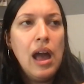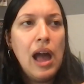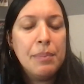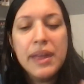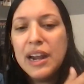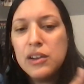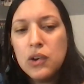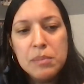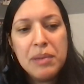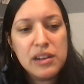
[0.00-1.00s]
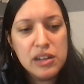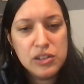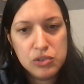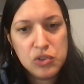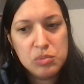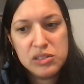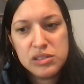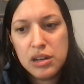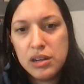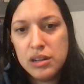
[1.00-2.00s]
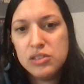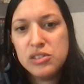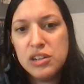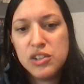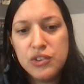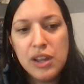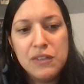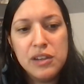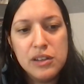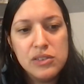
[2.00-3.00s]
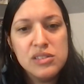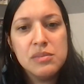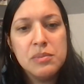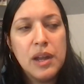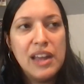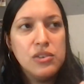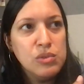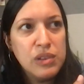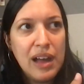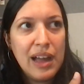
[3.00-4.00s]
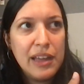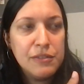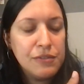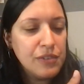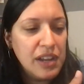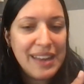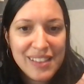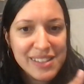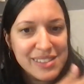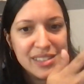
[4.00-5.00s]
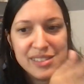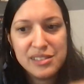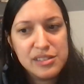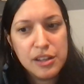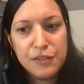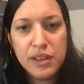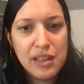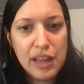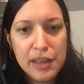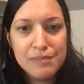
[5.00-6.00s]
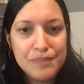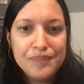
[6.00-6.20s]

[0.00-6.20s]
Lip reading: I plan on going back on YouTube and starting to create videos. But I do live analysis and stuff like that.